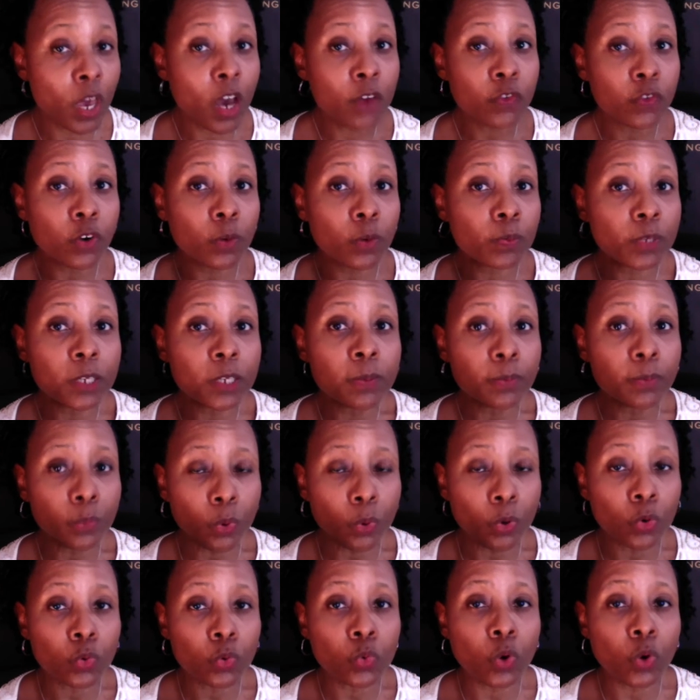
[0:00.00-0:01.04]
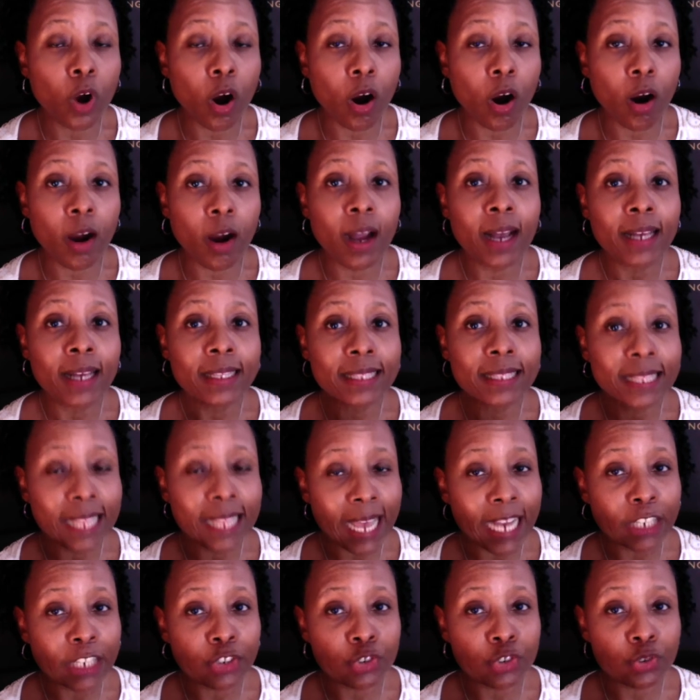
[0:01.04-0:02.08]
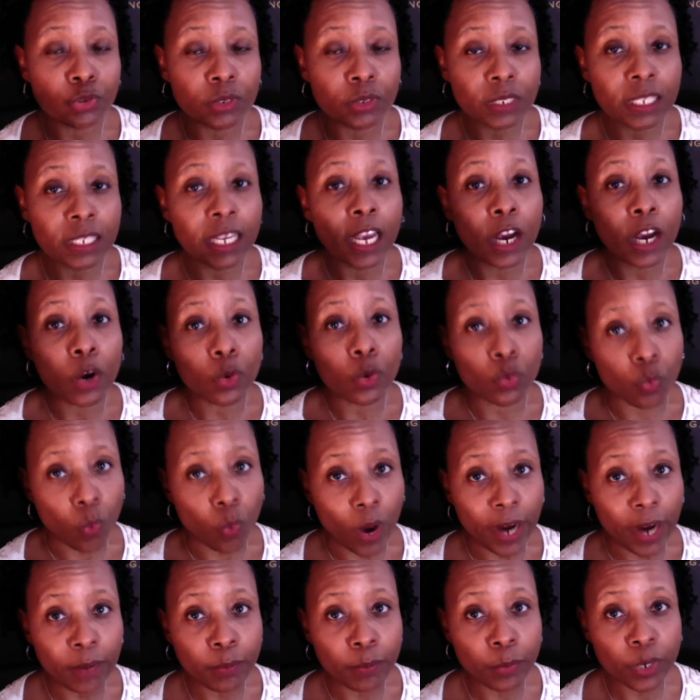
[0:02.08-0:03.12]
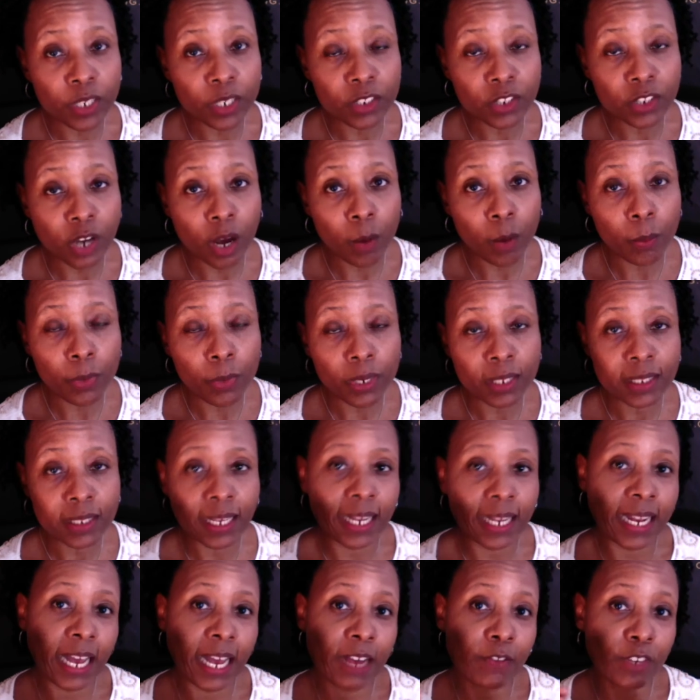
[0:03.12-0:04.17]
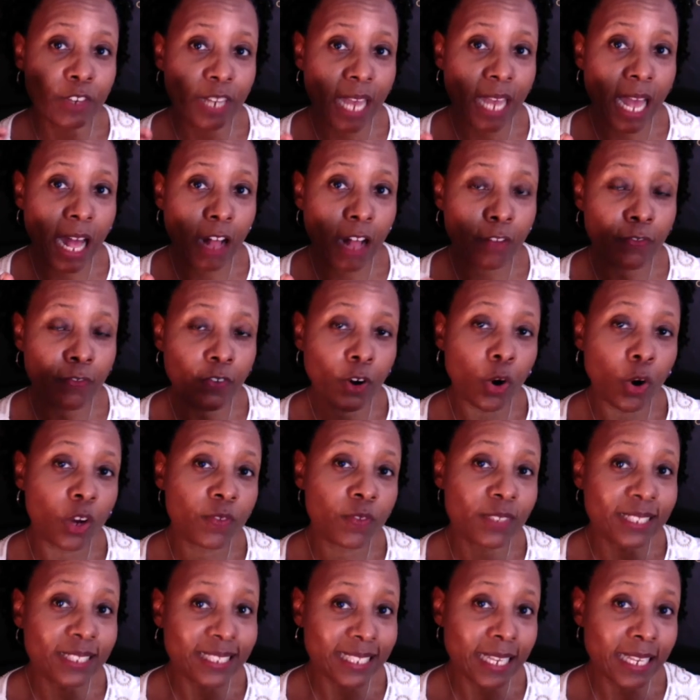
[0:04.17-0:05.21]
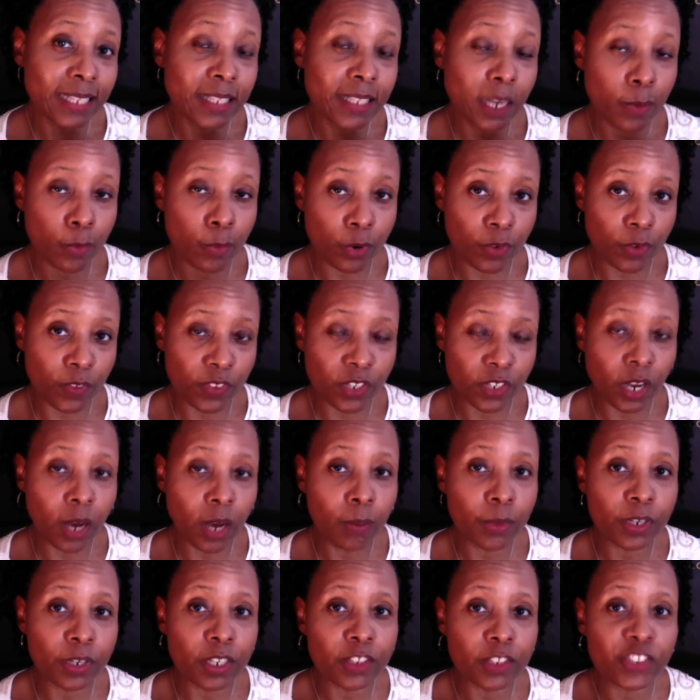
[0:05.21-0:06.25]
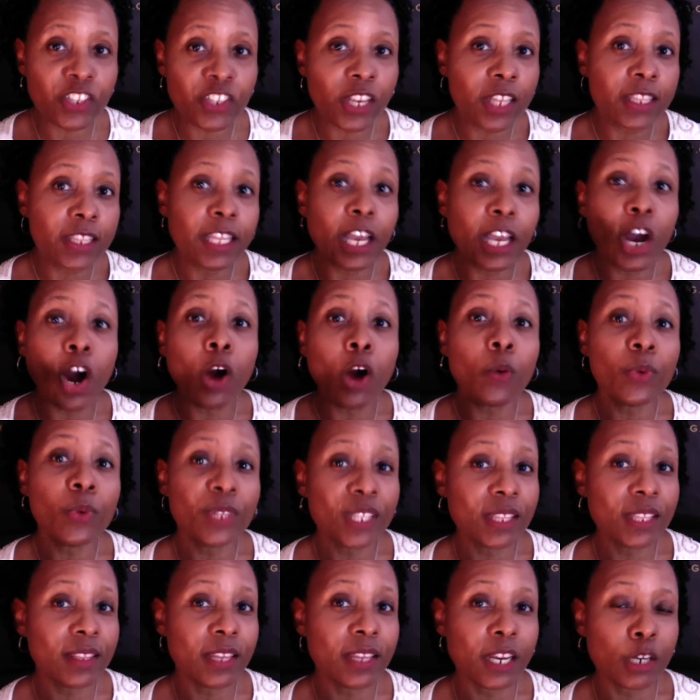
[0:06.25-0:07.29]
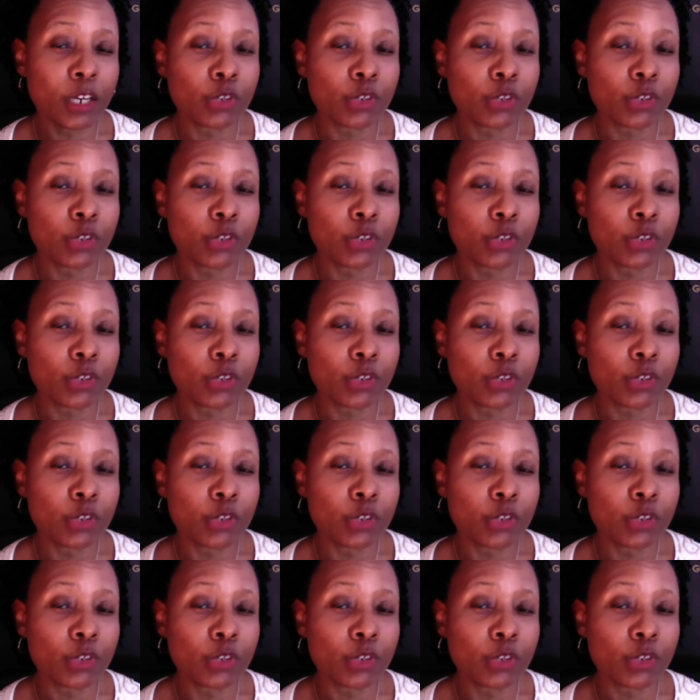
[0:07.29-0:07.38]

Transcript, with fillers: For people who are naturally right brain dominant and have an alpha or even theta brain dominance, they're already there.